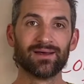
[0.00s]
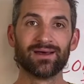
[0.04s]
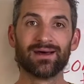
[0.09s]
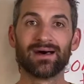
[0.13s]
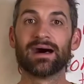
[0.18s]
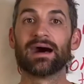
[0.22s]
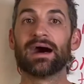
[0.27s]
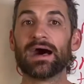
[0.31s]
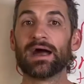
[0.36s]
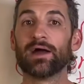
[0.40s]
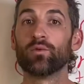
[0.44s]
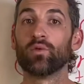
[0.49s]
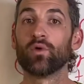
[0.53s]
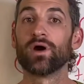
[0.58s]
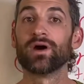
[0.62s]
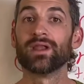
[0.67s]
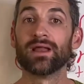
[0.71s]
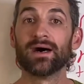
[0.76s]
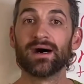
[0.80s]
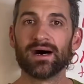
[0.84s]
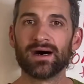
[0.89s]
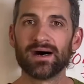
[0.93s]
I want
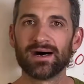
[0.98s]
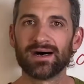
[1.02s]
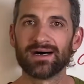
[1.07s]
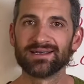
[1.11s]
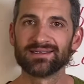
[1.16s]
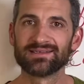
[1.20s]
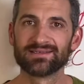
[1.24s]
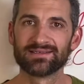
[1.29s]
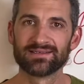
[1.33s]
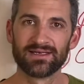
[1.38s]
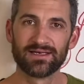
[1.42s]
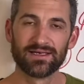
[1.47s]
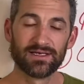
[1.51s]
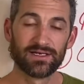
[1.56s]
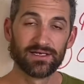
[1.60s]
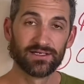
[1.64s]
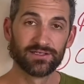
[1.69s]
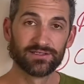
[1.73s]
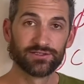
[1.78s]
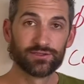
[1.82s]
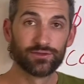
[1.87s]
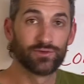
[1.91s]
us
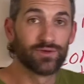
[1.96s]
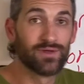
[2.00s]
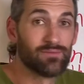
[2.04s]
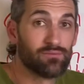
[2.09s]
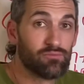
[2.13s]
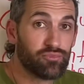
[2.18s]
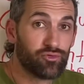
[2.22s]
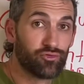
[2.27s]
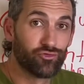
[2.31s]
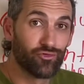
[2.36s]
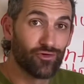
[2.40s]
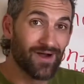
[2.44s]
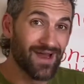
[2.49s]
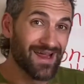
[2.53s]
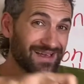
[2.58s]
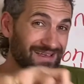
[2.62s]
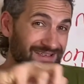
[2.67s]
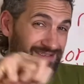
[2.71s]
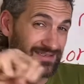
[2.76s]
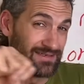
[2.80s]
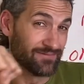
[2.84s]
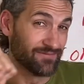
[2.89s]
to
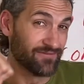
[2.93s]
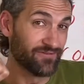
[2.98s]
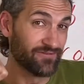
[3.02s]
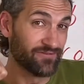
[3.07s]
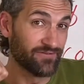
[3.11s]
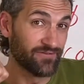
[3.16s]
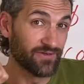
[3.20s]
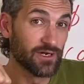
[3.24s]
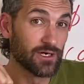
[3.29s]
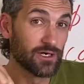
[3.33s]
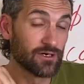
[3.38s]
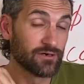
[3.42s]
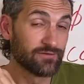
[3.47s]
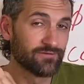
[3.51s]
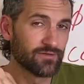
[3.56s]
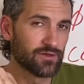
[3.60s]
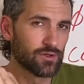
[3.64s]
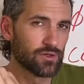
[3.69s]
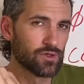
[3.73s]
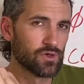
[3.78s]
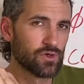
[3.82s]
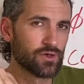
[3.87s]
embrace some fear of the
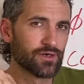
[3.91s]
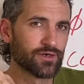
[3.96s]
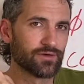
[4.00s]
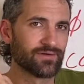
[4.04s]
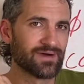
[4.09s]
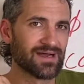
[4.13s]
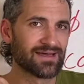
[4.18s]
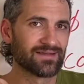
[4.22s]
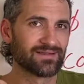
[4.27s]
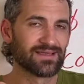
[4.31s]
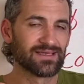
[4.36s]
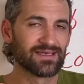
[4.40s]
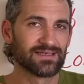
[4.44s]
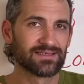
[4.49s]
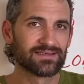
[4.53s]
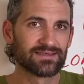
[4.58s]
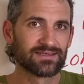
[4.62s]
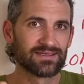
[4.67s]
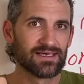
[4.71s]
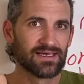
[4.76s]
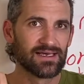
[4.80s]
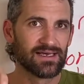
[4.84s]
Lord around
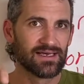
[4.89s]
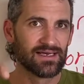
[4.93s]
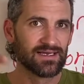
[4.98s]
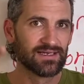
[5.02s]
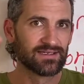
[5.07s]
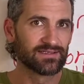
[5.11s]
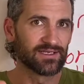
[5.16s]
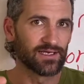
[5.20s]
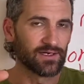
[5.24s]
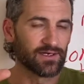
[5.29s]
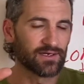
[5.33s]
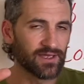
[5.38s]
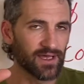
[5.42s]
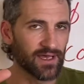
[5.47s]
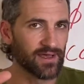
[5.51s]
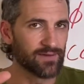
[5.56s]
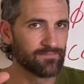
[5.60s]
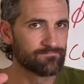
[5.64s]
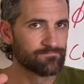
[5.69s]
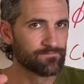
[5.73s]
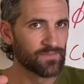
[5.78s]
this and say, okay,